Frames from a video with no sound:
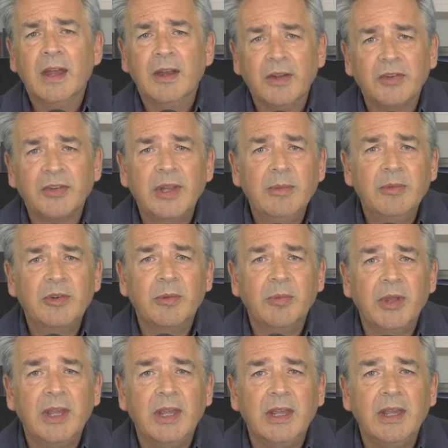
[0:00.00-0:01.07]
And it seemed to
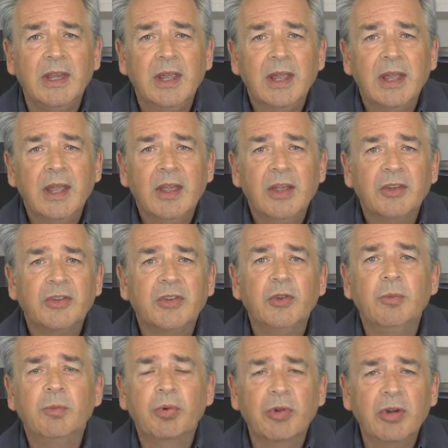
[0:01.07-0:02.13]
be
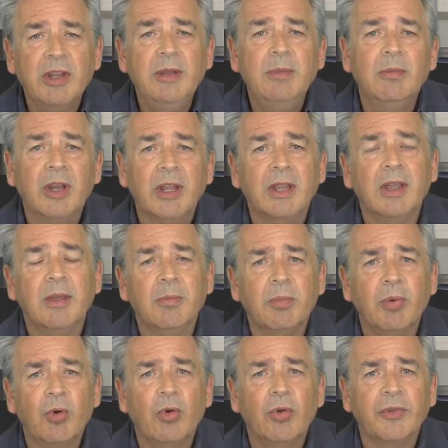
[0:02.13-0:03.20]
supremely
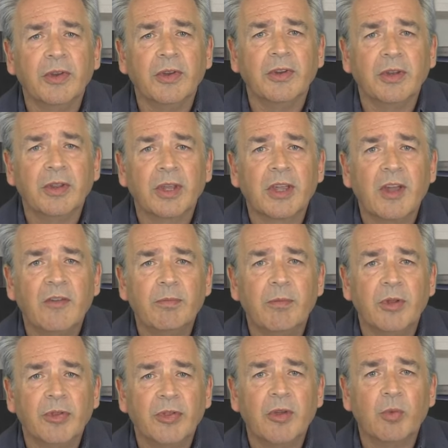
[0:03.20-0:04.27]
important to the
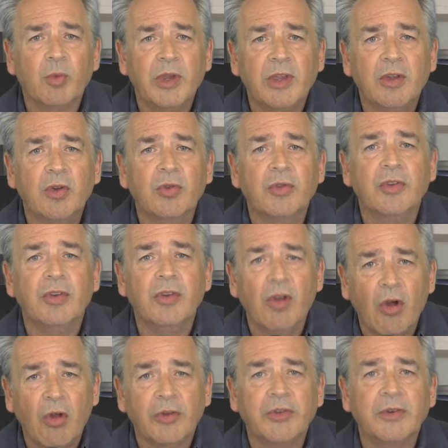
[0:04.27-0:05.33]
government that we could
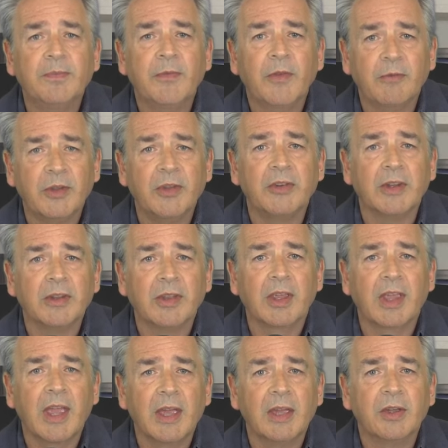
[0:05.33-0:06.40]
not visit the
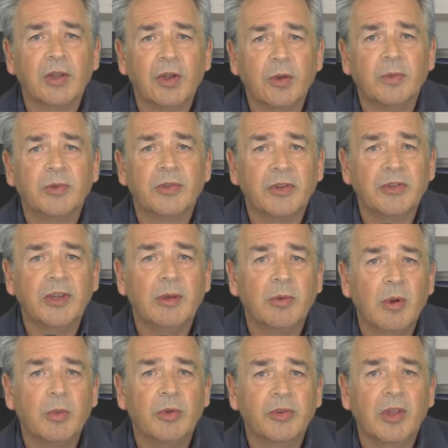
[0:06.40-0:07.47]
care homes to see
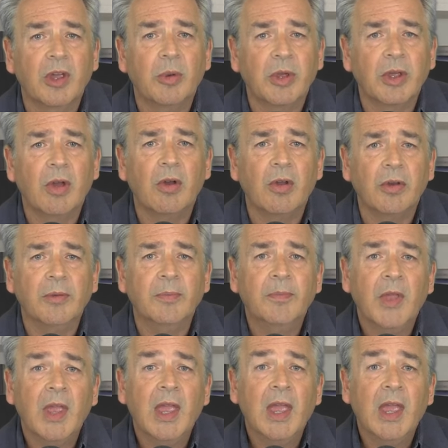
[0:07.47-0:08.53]
what was going on.